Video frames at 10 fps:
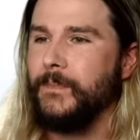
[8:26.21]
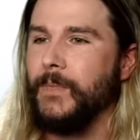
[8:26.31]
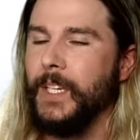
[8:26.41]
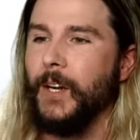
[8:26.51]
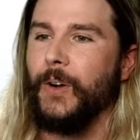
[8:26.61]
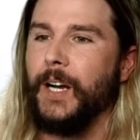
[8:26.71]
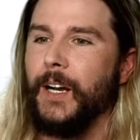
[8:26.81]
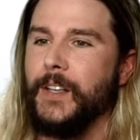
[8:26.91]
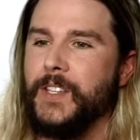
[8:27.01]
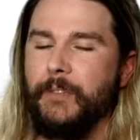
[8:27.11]
you know,
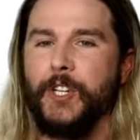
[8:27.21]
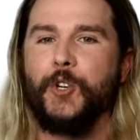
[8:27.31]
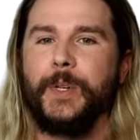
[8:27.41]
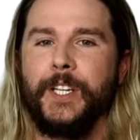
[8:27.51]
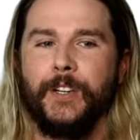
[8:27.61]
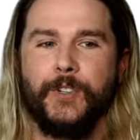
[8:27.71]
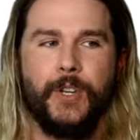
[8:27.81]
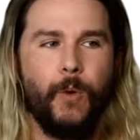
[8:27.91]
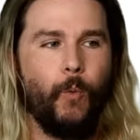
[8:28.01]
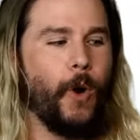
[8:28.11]
uh, seven human years,
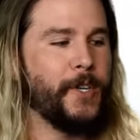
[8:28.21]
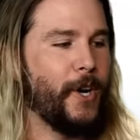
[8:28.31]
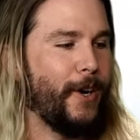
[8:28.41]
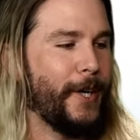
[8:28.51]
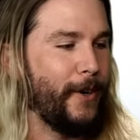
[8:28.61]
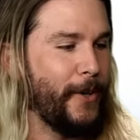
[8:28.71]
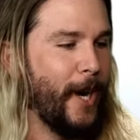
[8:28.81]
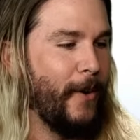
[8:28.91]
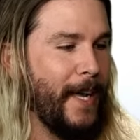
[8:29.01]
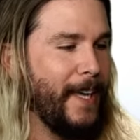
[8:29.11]
one dog year.
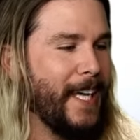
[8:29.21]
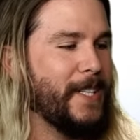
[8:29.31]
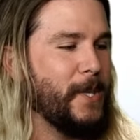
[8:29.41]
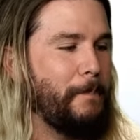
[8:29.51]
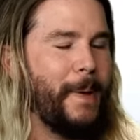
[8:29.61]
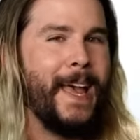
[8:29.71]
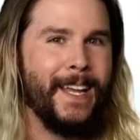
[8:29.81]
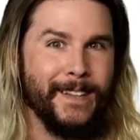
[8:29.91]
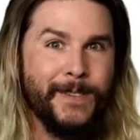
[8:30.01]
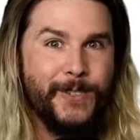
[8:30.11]
No, it
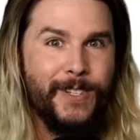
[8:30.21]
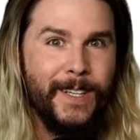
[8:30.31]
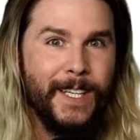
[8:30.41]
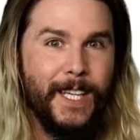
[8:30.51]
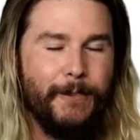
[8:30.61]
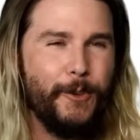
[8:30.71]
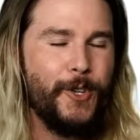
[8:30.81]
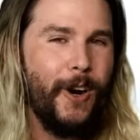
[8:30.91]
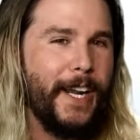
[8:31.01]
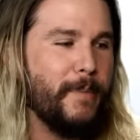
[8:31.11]
depends. If you're
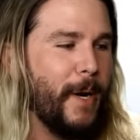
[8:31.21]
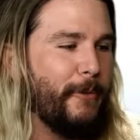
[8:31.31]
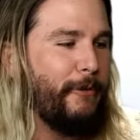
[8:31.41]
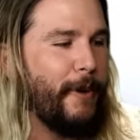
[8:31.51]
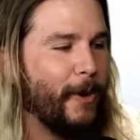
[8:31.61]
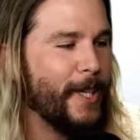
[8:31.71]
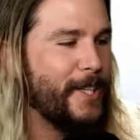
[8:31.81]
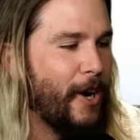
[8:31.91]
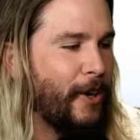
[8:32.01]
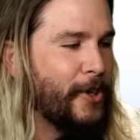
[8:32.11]
talking about a very
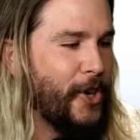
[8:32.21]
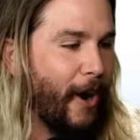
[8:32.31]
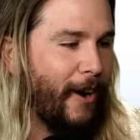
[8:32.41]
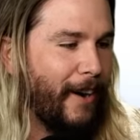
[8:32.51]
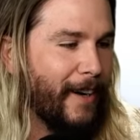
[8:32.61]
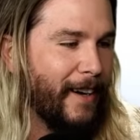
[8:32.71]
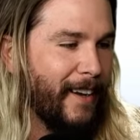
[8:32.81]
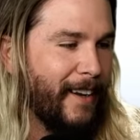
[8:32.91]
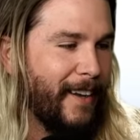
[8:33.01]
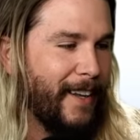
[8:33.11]
young dog,
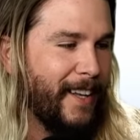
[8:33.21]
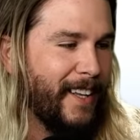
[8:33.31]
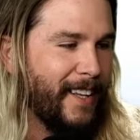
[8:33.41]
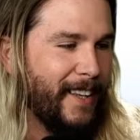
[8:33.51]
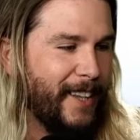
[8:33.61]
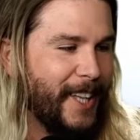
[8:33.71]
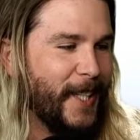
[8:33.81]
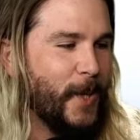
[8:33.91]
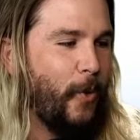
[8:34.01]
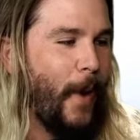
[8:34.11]
the
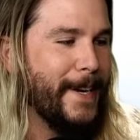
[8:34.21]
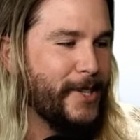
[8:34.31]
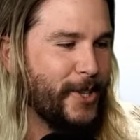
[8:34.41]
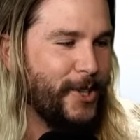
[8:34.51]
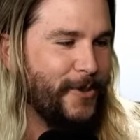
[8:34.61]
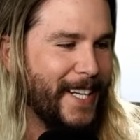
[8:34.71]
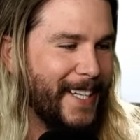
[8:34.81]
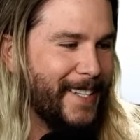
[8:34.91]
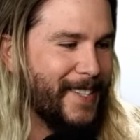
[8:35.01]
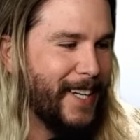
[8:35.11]
equation you need
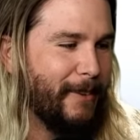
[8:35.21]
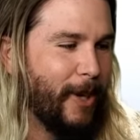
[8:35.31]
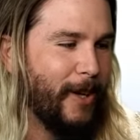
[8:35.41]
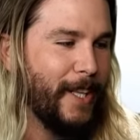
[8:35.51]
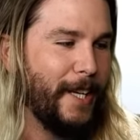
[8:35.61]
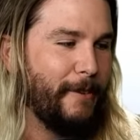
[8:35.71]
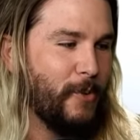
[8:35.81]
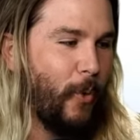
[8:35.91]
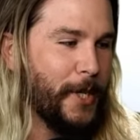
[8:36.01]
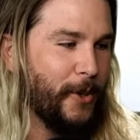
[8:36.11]
to see, well, if it's
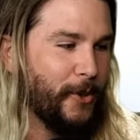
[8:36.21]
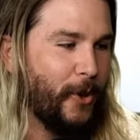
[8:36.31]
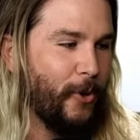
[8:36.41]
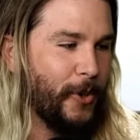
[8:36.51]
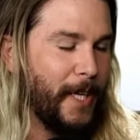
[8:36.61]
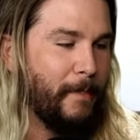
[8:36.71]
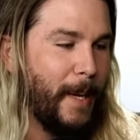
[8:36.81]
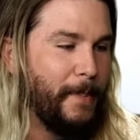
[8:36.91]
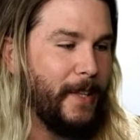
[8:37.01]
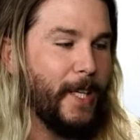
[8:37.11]
one years old, it might
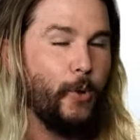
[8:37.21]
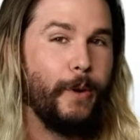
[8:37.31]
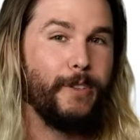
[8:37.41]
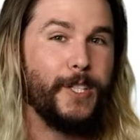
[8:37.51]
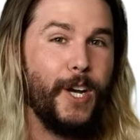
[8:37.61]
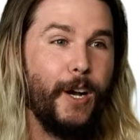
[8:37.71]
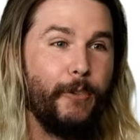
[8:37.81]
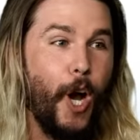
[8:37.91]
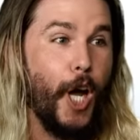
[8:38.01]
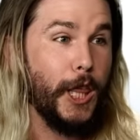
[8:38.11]
be the equivalent of
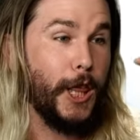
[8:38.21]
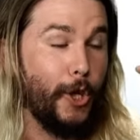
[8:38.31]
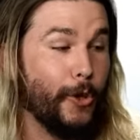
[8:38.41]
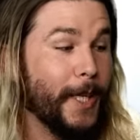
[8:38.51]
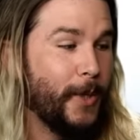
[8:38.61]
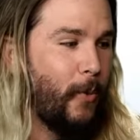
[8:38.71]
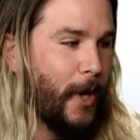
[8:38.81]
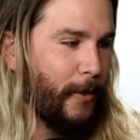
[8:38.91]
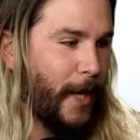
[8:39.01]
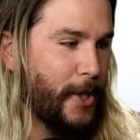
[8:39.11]
a 30 to
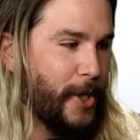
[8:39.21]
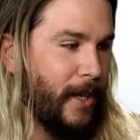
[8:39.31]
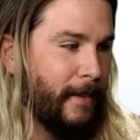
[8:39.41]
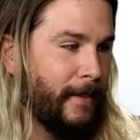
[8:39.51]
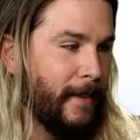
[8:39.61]
1 ratio.